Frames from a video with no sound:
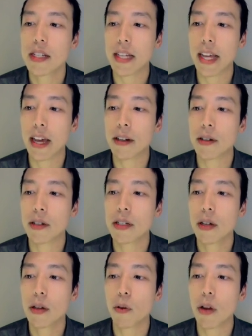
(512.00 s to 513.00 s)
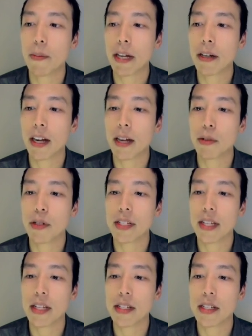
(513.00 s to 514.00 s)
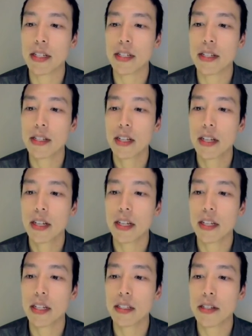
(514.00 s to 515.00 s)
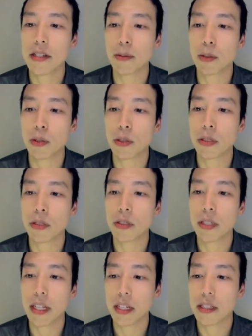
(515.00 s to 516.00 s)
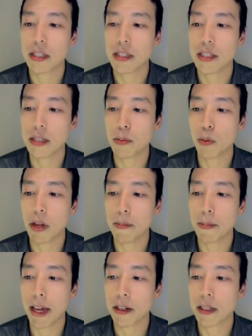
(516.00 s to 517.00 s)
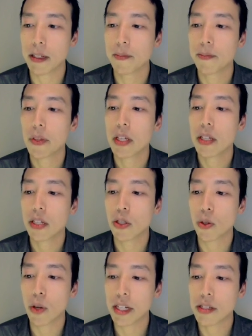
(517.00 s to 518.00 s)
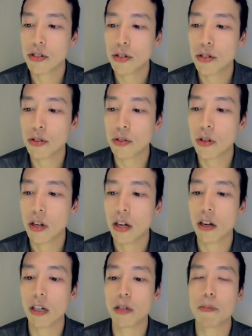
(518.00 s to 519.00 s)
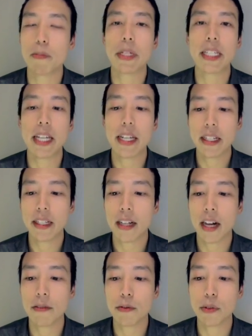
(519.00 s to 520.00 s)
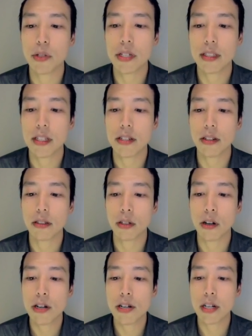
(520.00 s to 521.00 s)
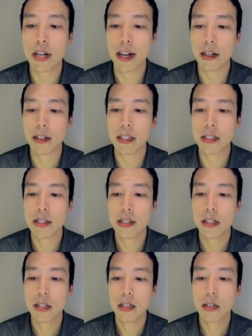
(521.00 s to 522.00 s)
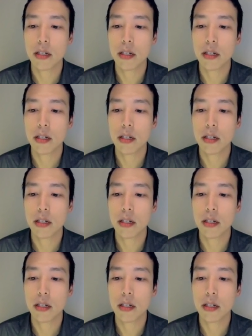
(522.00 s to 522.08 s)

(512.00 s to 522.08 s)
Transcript: scattered white matter hyperintensities in the subcortical and deep white matter. Grade 2 are beginning confluence, these larger areas